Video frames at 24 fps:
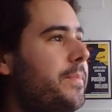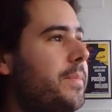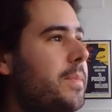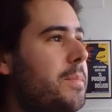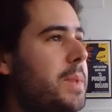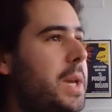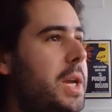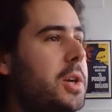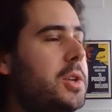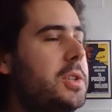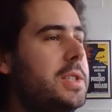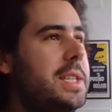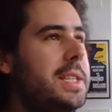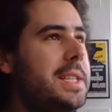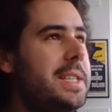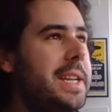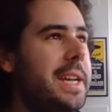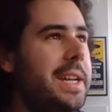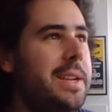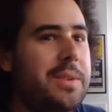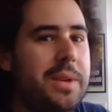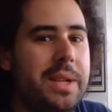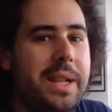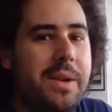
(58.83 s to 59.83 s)
Because at the
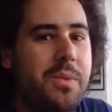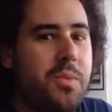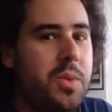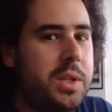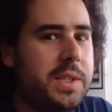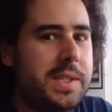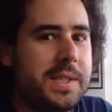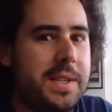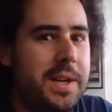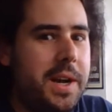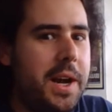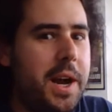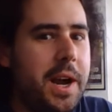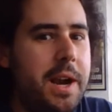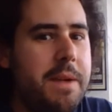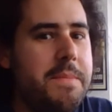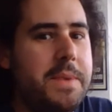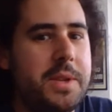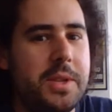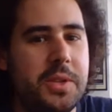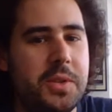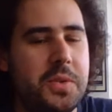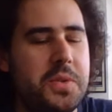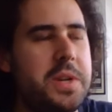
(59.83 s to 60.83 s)
end, like, what's the
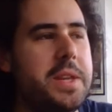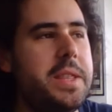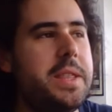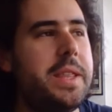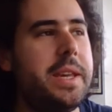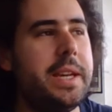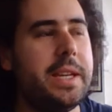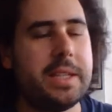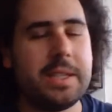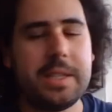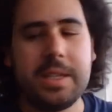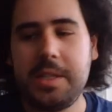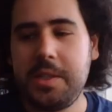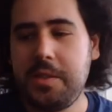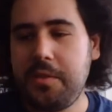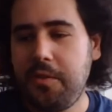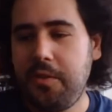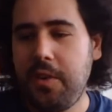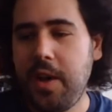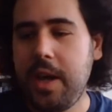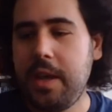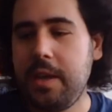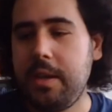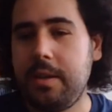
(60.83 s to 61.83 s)
harm in doing this? It's
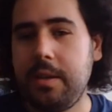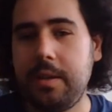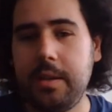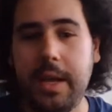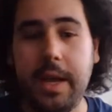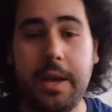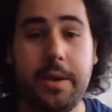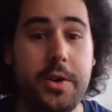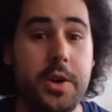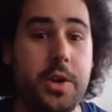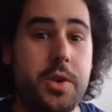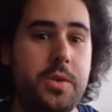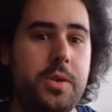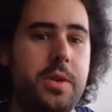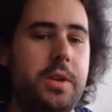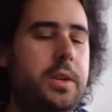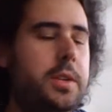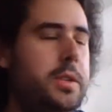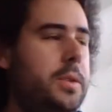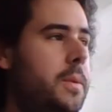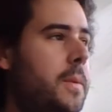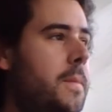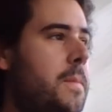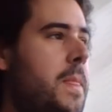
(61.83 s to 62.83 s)
fun. There you
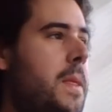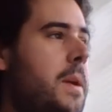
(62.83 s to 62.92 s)
go.